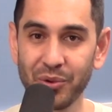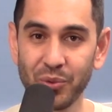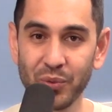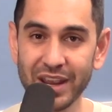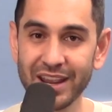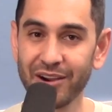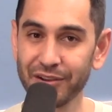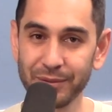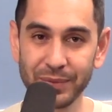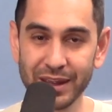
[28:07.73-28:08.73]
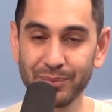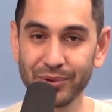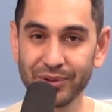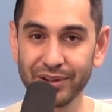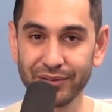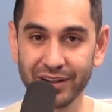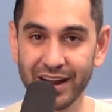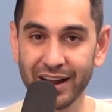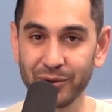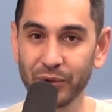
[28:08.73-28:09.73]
we are the people of God.